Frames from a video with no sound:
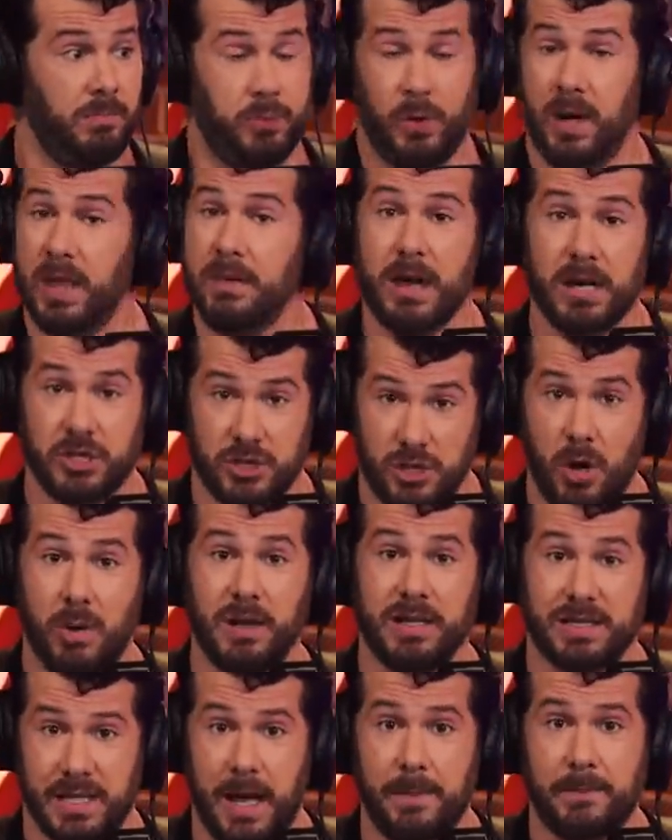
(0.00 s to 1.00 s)
Pretty much
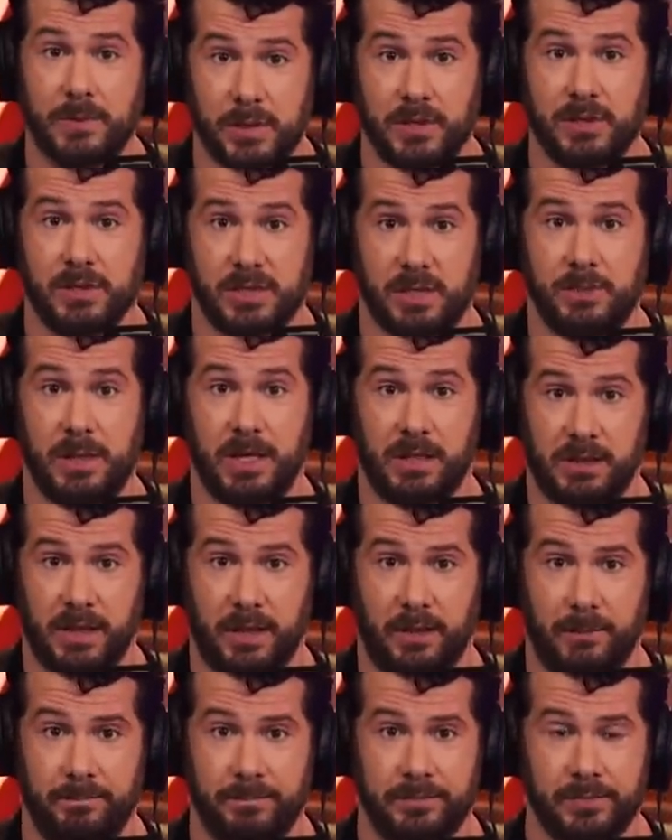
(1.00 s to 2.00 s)
no exceptions, to be
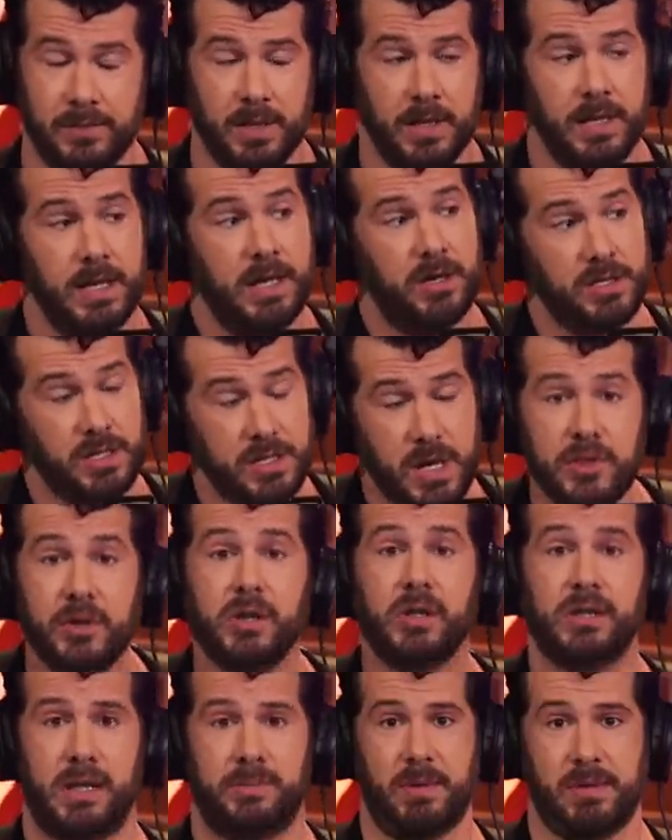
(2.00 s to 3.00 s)
clear. Here's
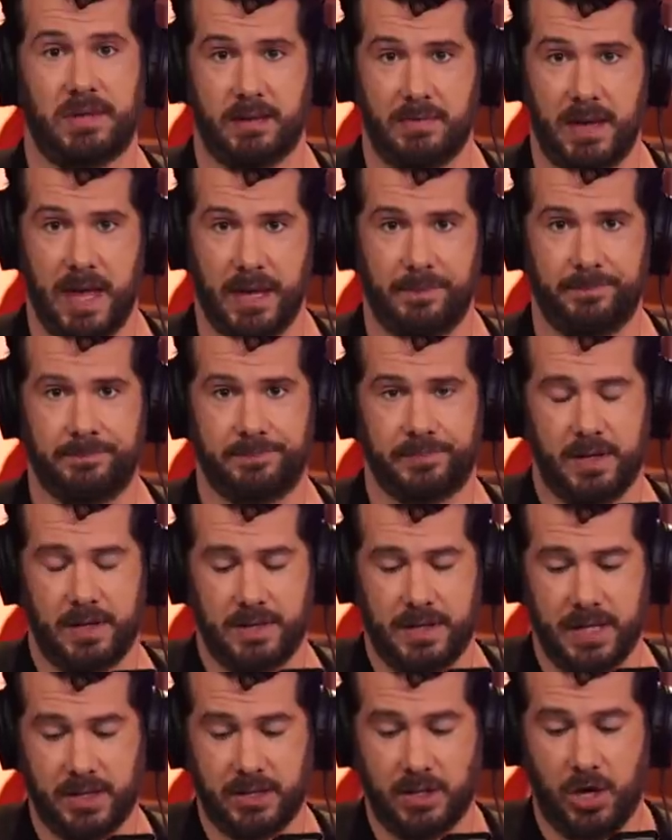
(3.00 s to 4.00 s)
another claim that they make,
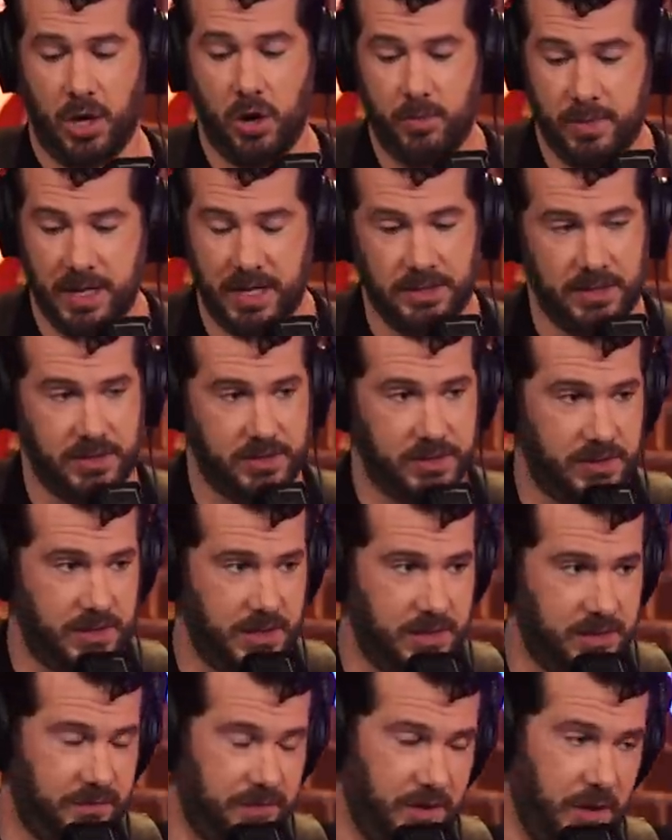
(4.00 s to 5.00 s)
that the Dahomey in
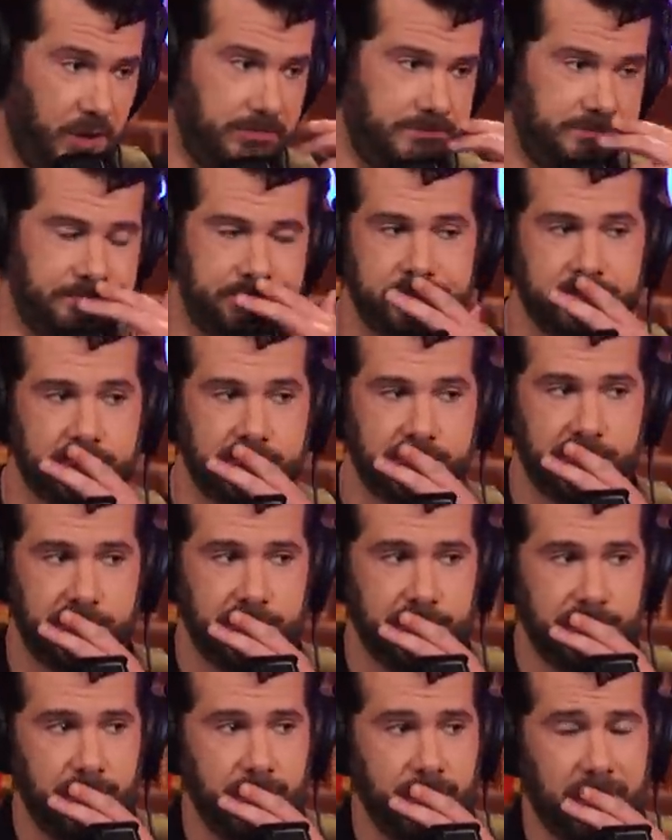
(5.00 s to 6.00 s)
this film,
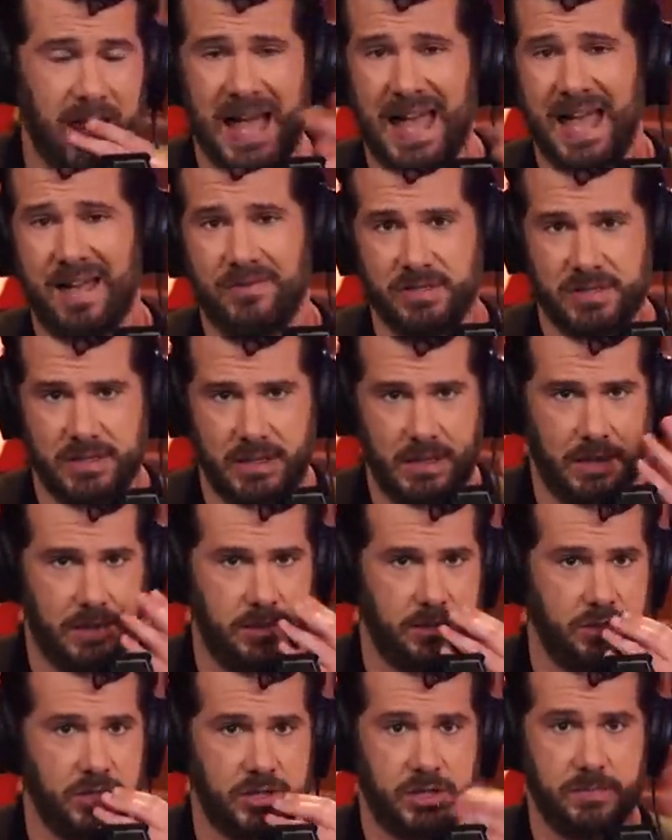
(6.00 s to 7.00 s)
I haven't seen
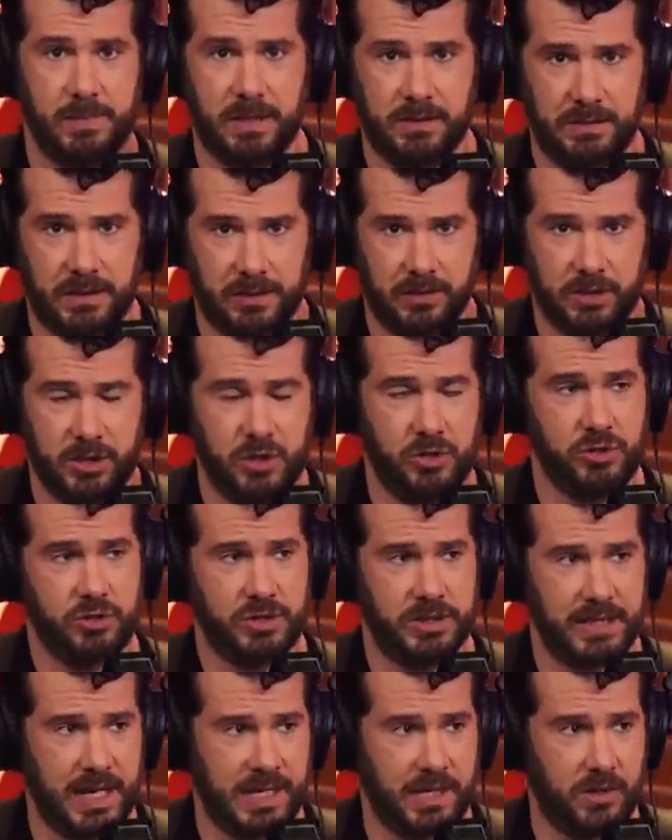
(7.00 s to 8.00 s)
it, just to be clear.
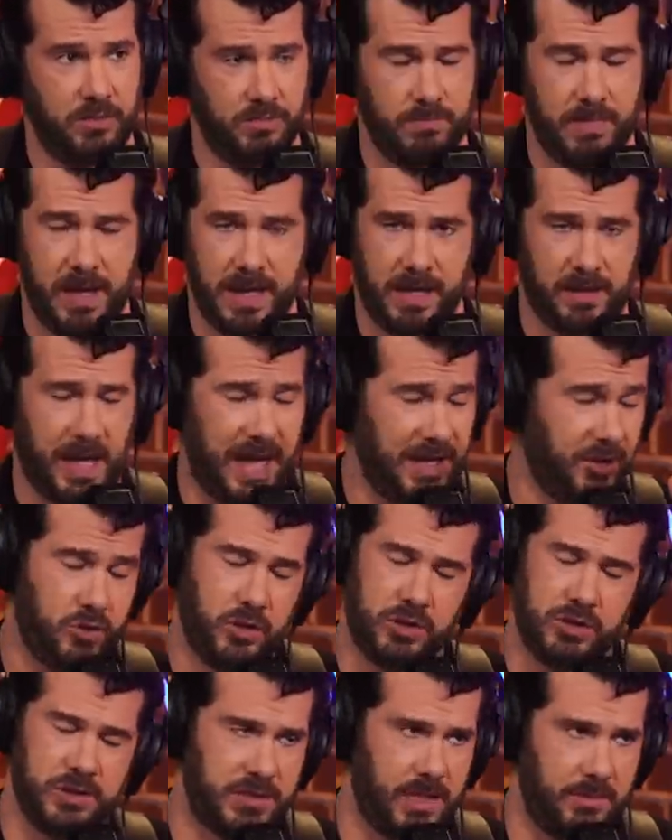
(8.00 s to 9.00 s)
Usually I can make it. I
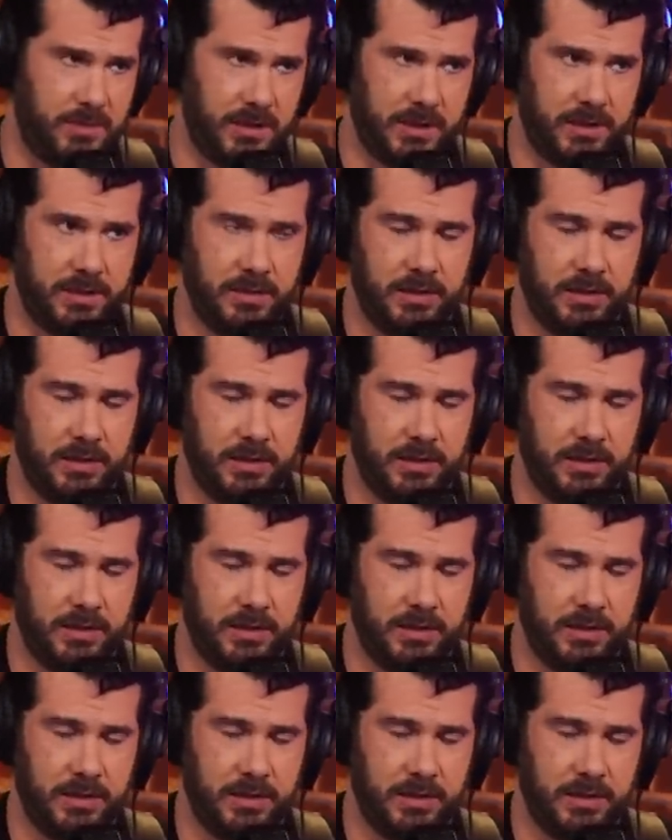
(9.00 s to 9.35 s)
couldn't stomach it.